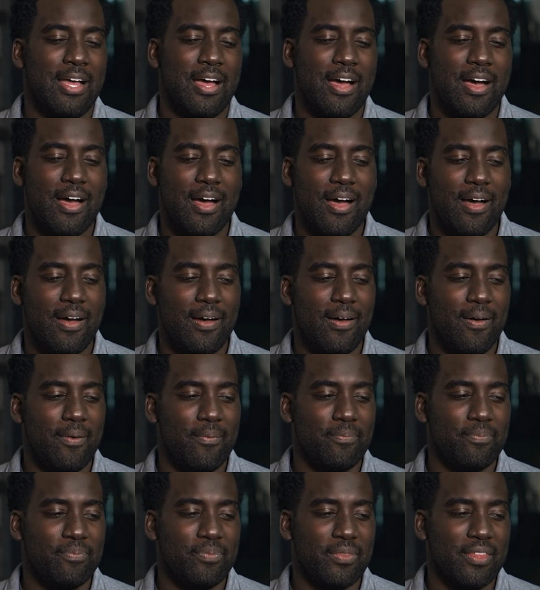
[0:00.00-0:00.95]

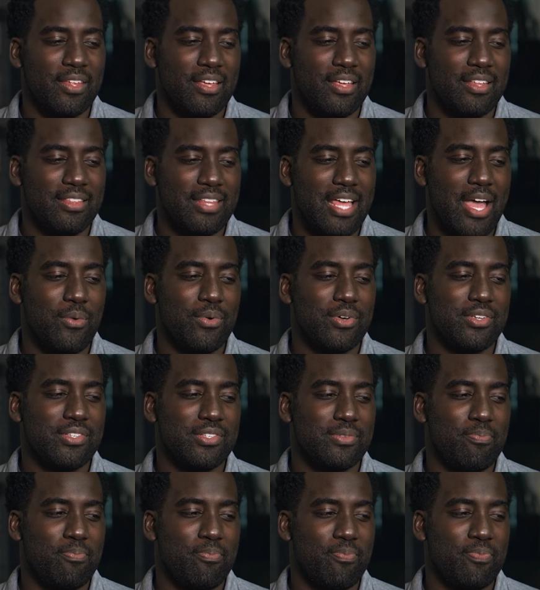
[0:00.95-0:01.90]

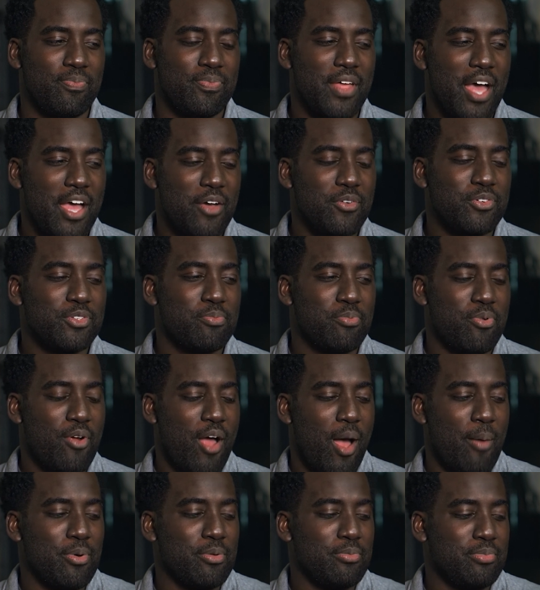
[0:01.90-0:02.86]
That was
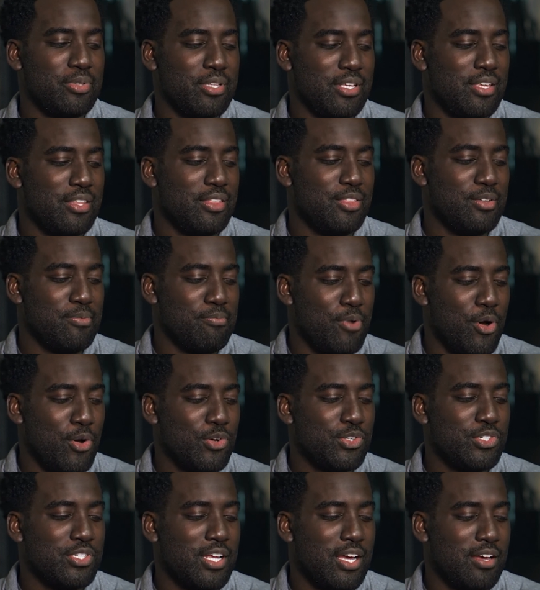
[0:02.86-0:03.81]
probably the
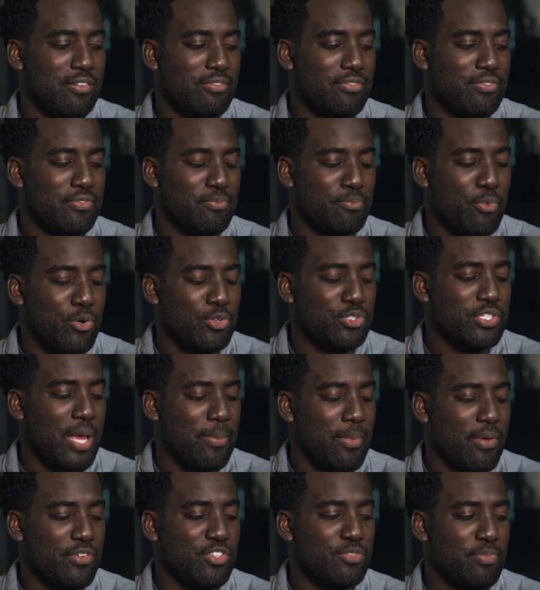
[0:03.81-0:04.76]
most
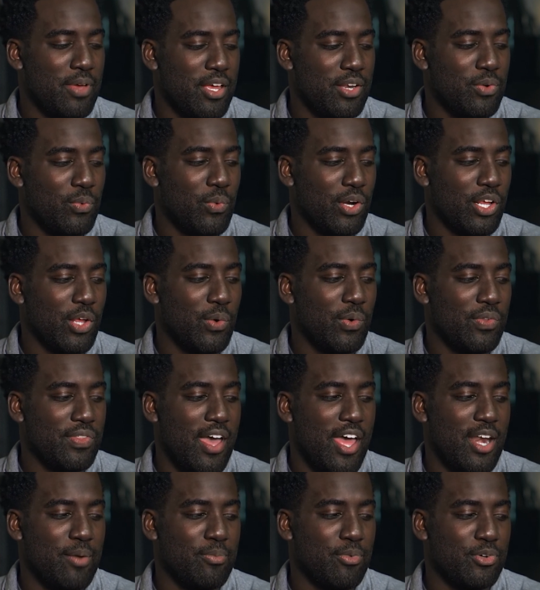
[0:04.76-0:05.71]
time I've spent working with
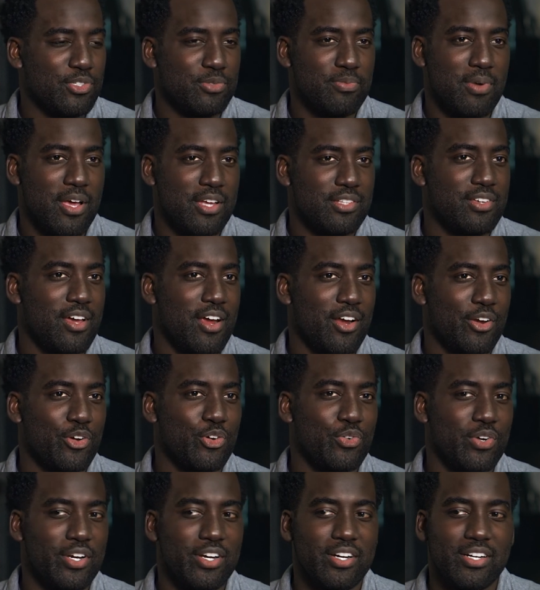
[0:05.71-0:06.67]
animals in my entire
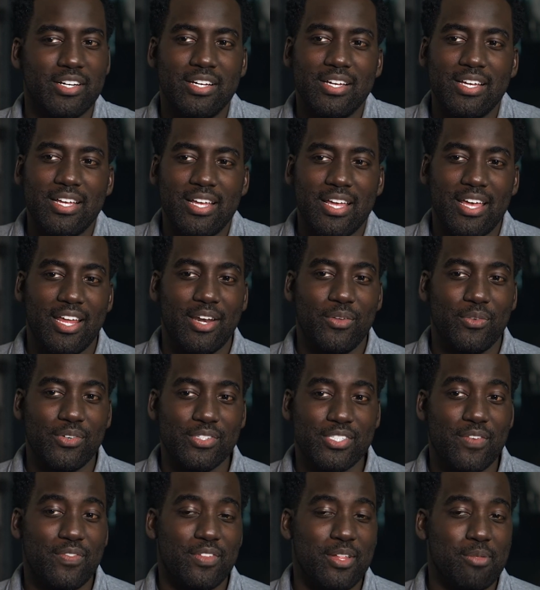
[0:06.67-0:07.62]
career. And it
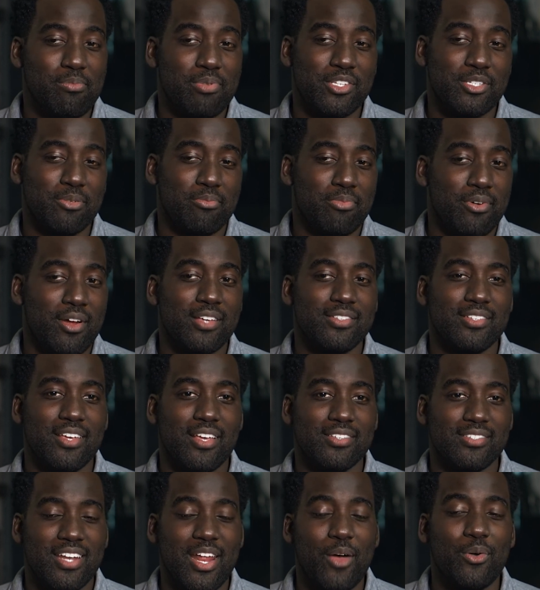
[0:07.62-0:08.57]
was definitely a pleasant
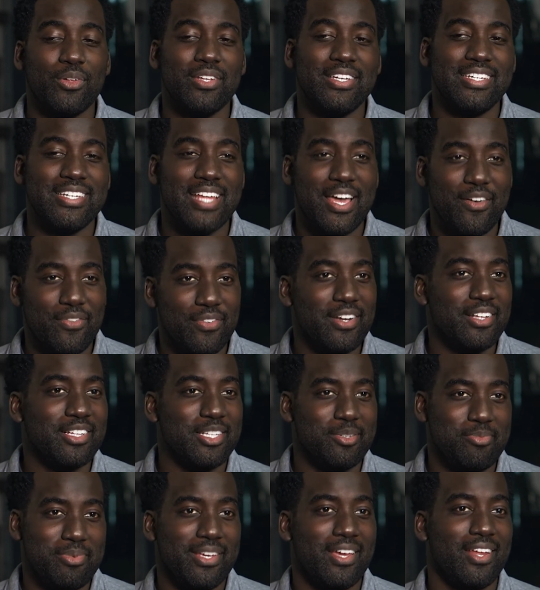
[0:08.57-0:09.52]
process. And I will
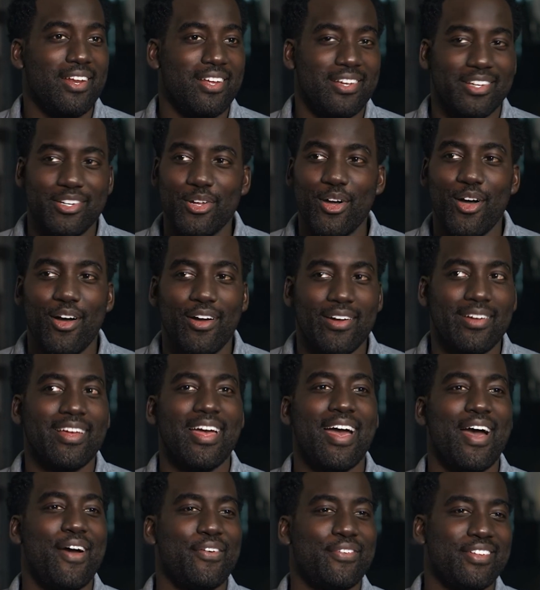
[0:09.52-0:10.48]
definitely be getting a dog
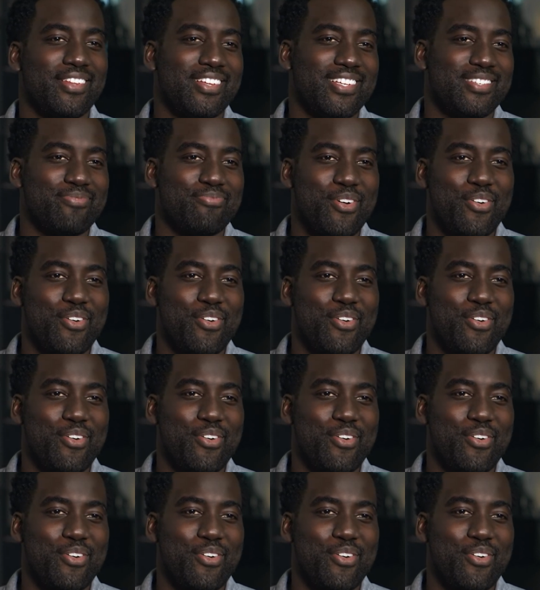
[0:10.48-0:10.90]
after this